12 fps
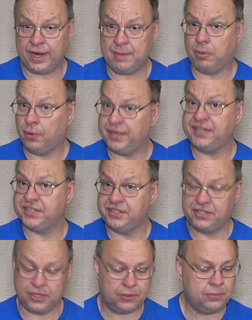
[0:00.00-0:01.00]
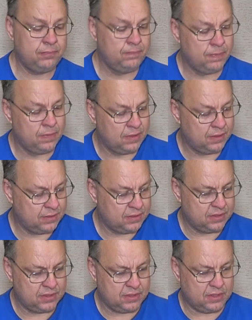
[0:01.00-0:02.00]
a pointed toe.
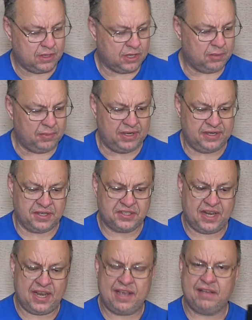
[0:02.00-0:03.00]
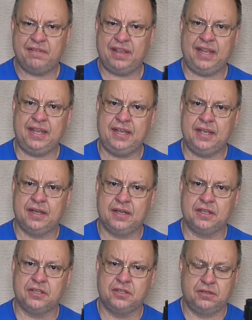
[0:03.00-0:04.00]
It does have
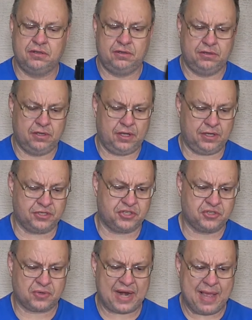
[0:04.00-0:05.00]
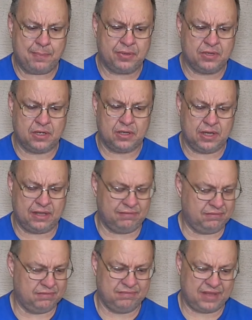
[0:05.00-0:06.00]
a strap. I
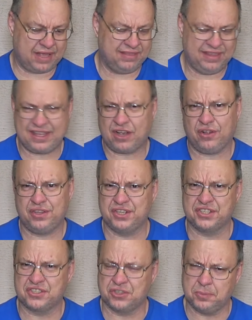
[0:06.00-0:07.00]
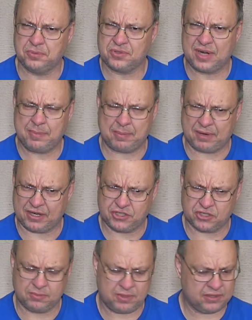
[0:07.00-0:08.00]
think they call it a stirrup strap. I'm not
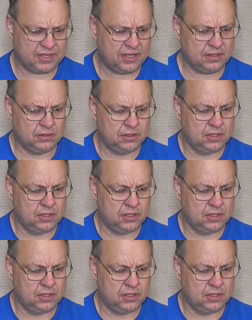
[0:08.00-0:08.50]
sure about that.